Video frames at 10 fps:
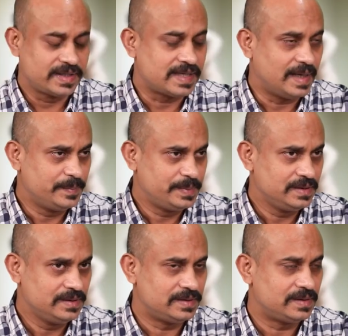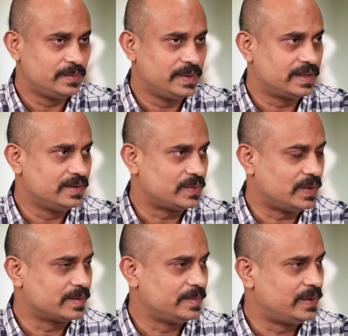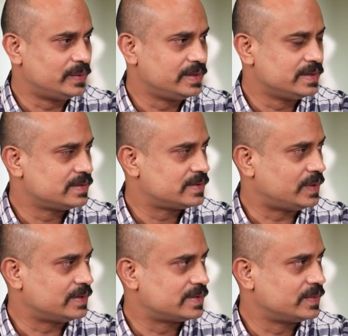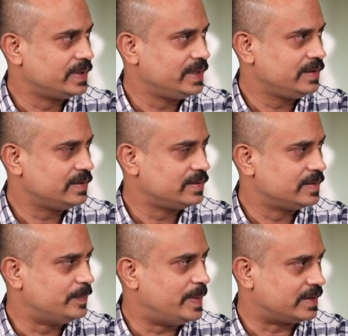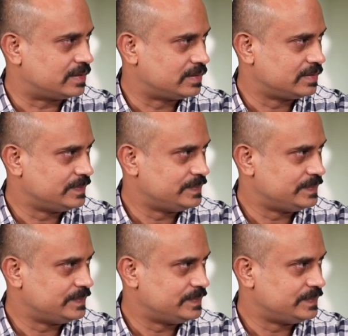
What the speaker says: example, we can talk about his short story, The Bet.